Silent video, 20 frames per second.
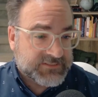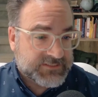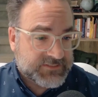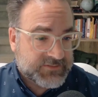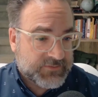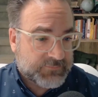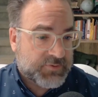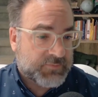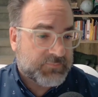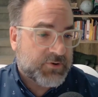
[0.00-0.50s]

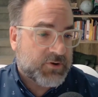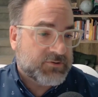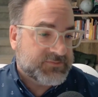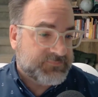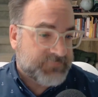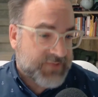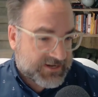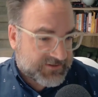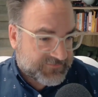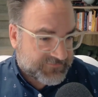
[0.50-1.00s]
the proposed
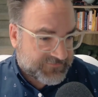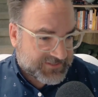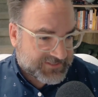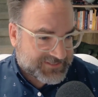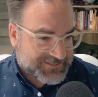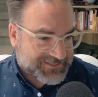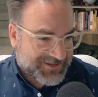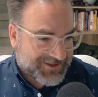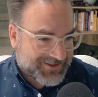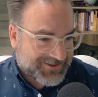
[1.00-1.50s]

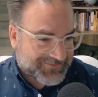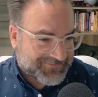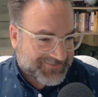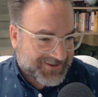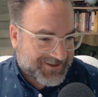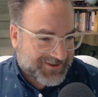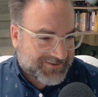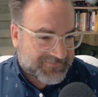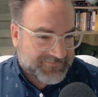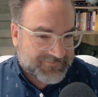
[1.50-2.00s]
benefits
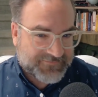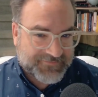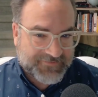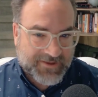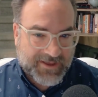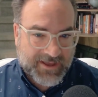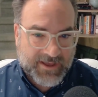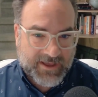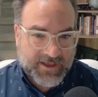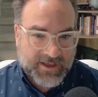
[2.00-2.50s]
of
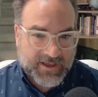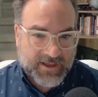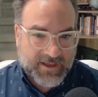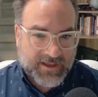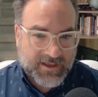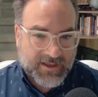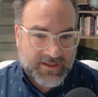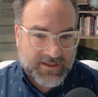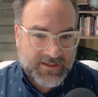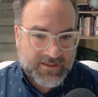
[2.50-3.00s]

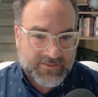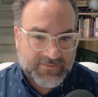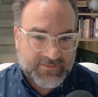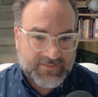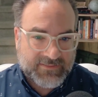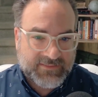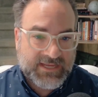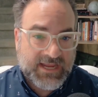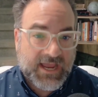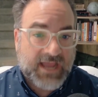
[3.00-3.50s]

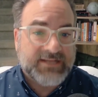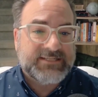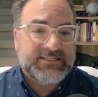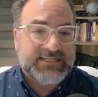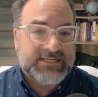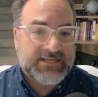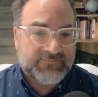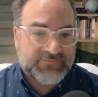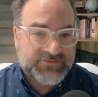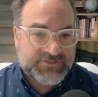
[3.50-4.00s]
the
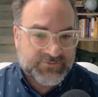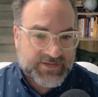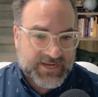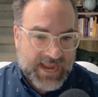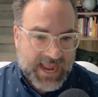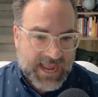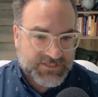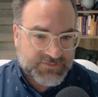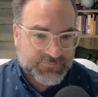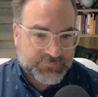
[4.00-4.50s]
idea of doing
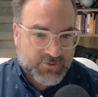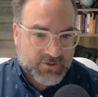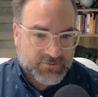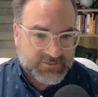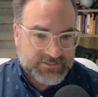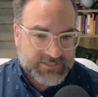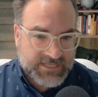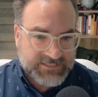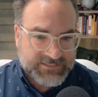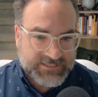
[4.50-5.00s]
edge
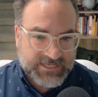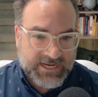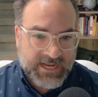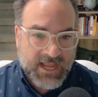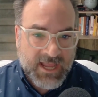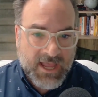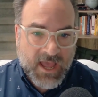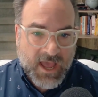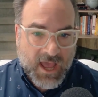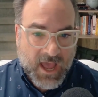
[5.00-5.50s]
processing.
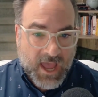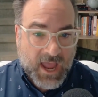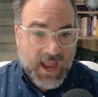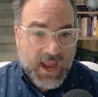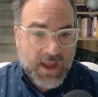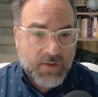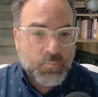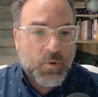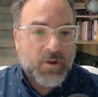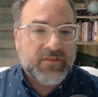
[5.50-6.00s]

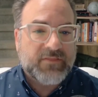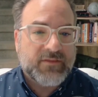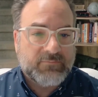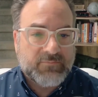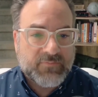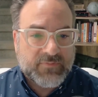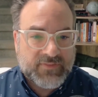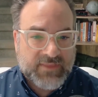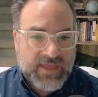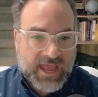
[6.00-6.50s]
And one of
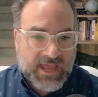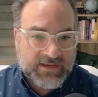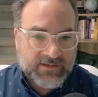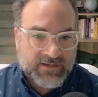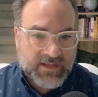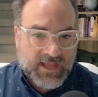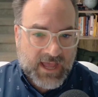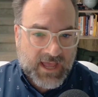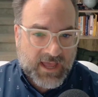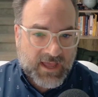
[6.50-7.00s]
them that
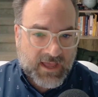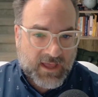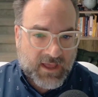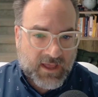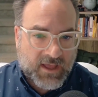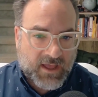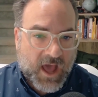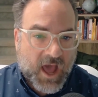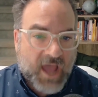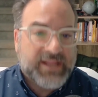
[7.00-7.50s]

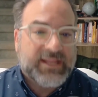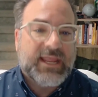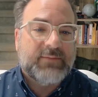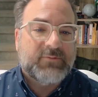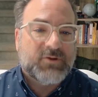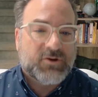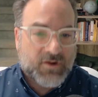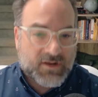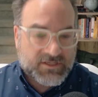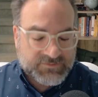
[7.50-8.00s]
I came
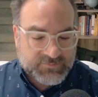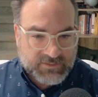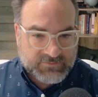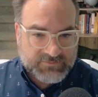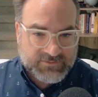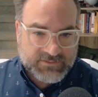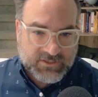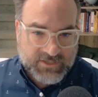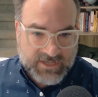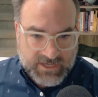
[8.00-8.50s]
across when I
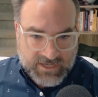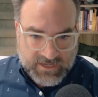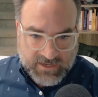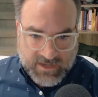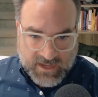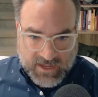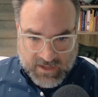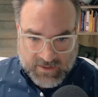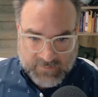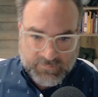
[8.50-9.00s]
was putting
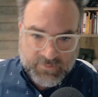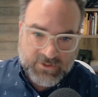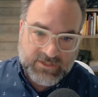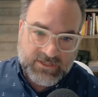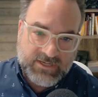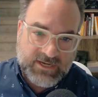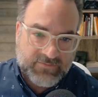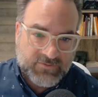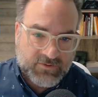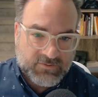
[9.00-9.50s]

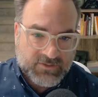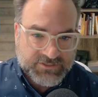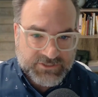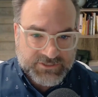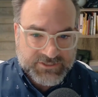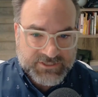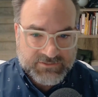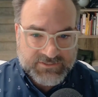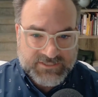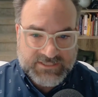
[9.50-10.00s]
together
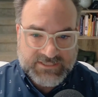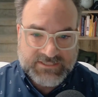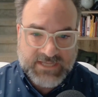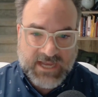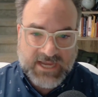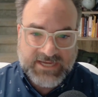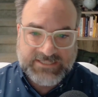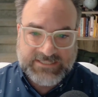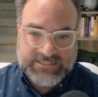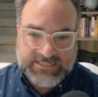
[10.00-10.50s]
questions here is this
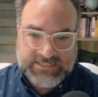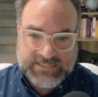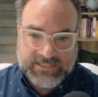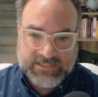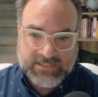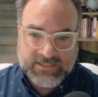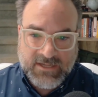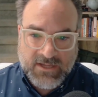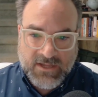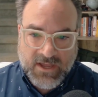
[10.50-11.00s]

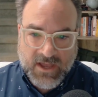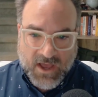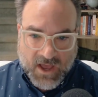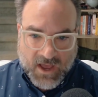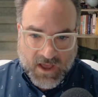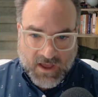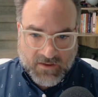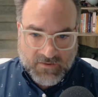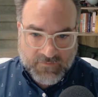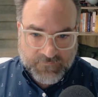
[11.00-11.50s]
idea
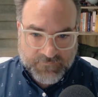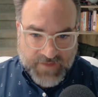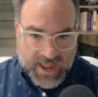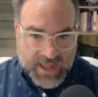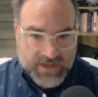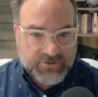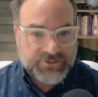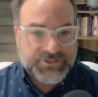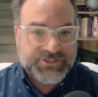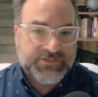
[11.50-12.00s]
of
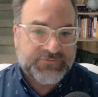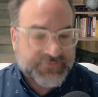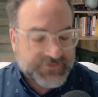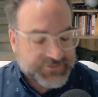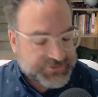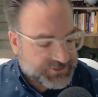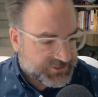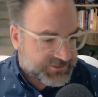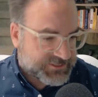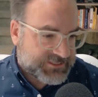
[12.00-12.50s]
energy
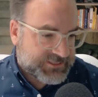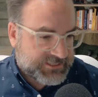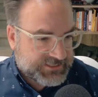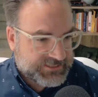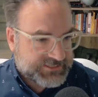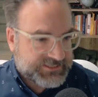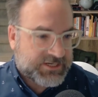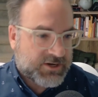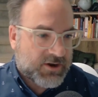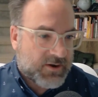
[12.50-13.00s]
efficiency,
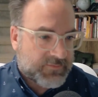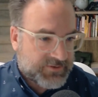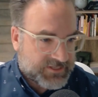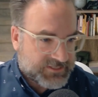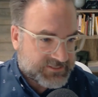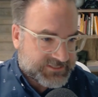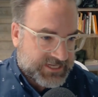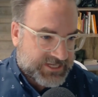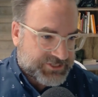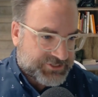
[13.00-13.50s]

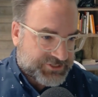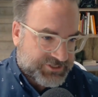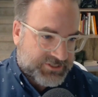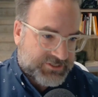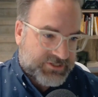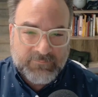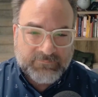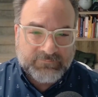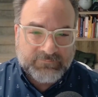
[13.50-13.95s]
decarbonization.